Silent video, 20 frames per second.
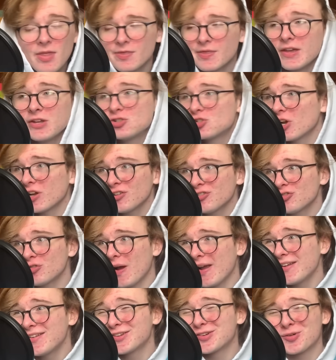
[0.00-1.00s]
They just
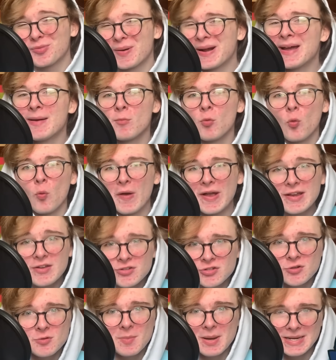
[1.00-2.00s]
tried to cram way
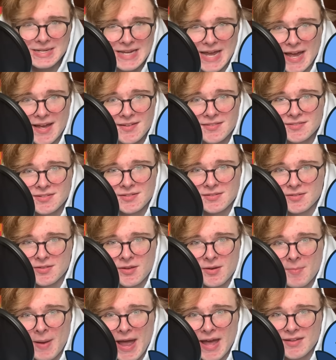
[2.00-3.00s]
too many eggs into their
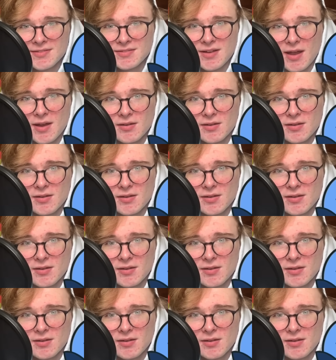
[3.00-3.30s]
basket.